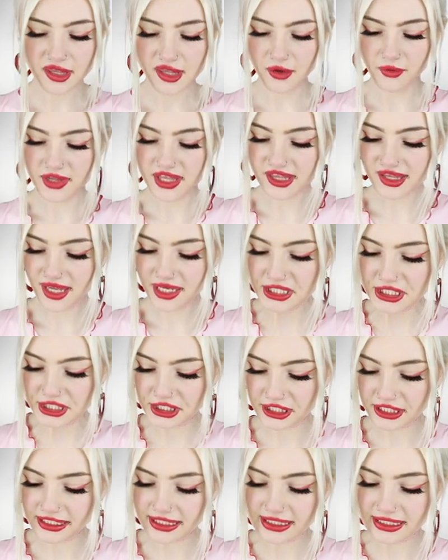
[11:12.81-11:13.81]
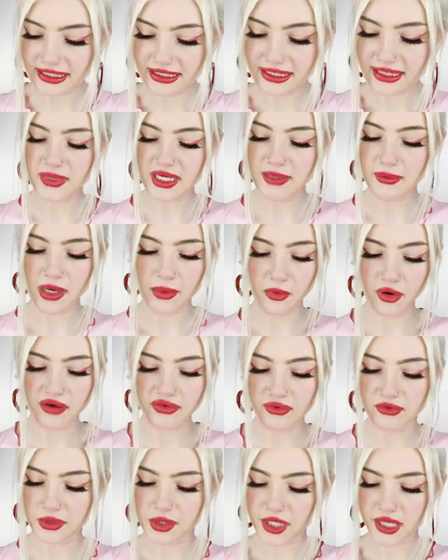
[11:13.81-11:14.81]
so essentially, me and my
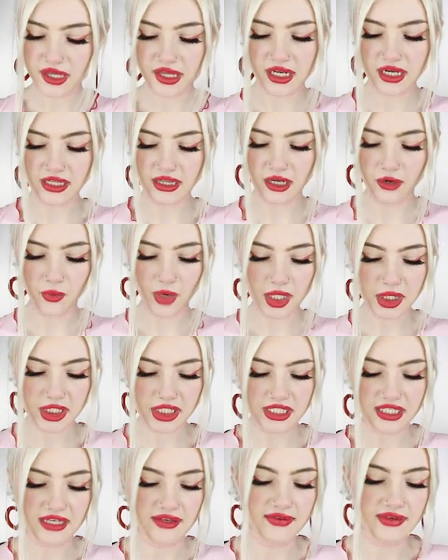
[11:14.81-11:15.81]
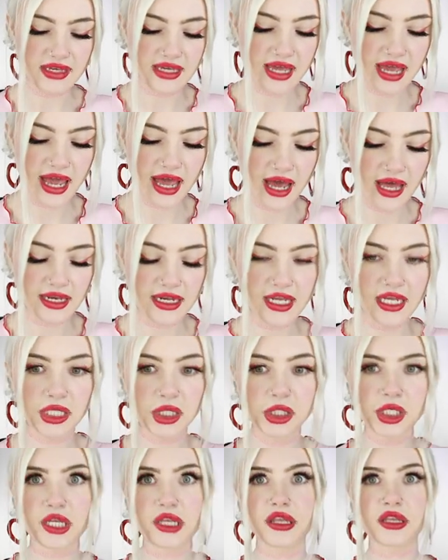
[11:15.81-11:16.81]
boyfriend were just sitting there watching TV and
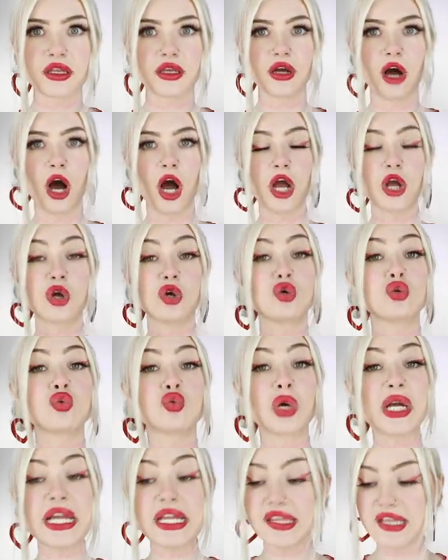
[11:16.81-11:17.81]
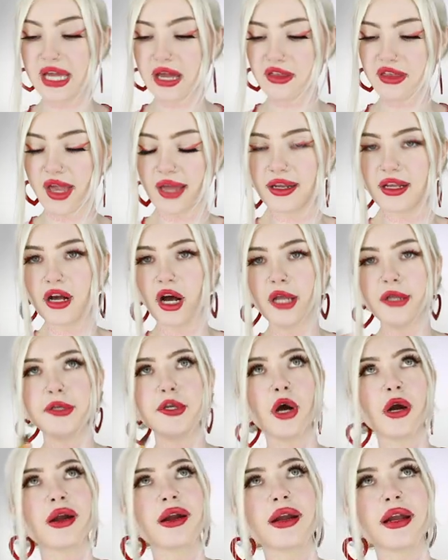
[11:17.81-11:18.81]
it just got crazy outside. It got
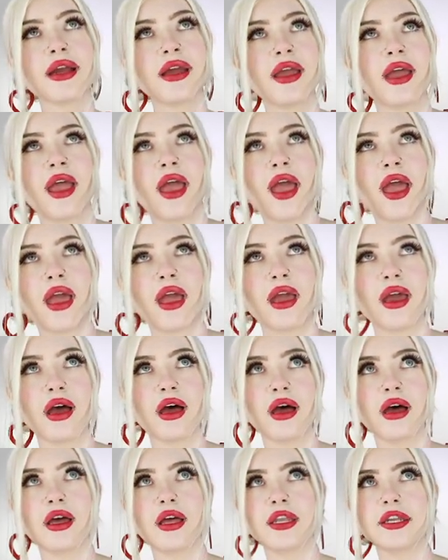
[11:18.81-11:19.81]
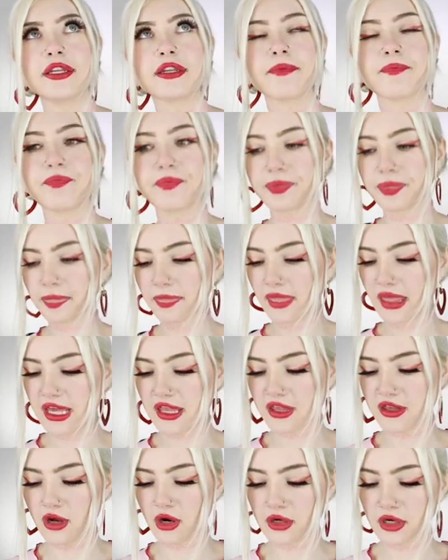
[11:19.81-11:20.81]
dark and
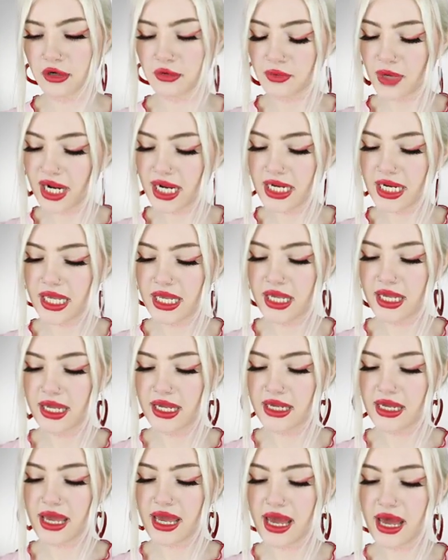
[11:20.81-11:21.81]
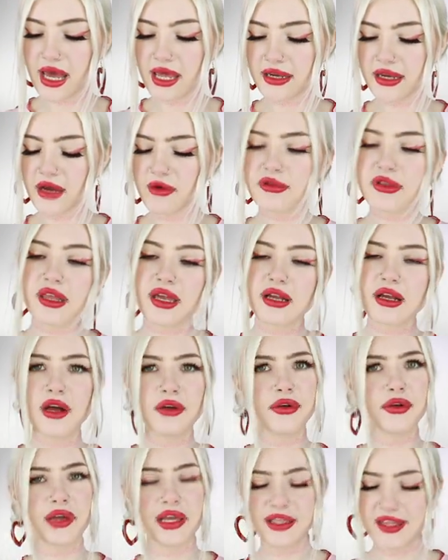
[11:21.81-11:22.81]
it started raining and I was like,
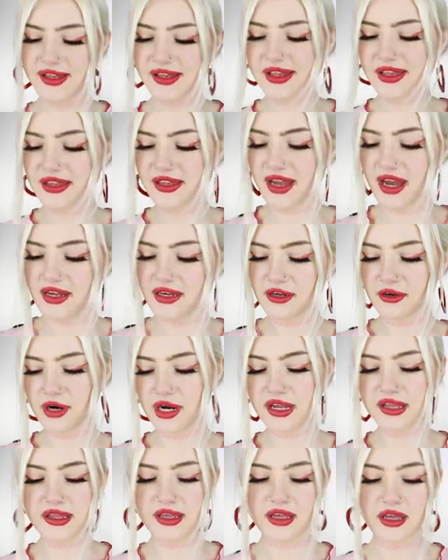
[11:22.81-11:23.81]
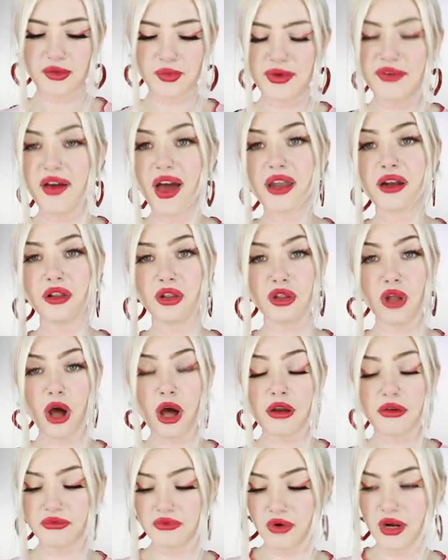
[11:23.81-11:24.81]
oh, okay, this is kind of crazy because we've had a
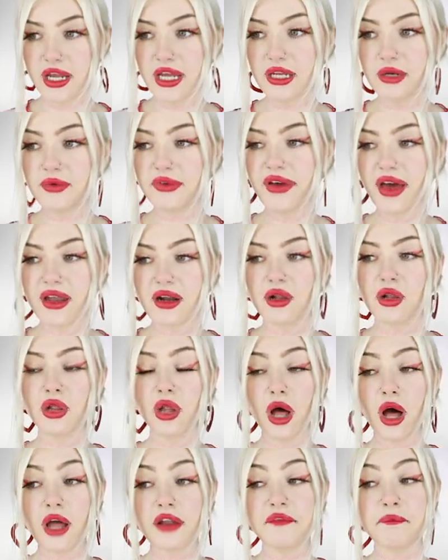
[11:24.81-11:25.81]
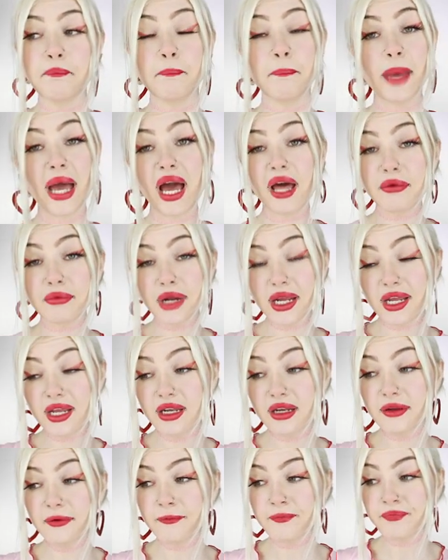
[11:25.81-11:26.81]
lot of rain. We've had a lot of bad rain.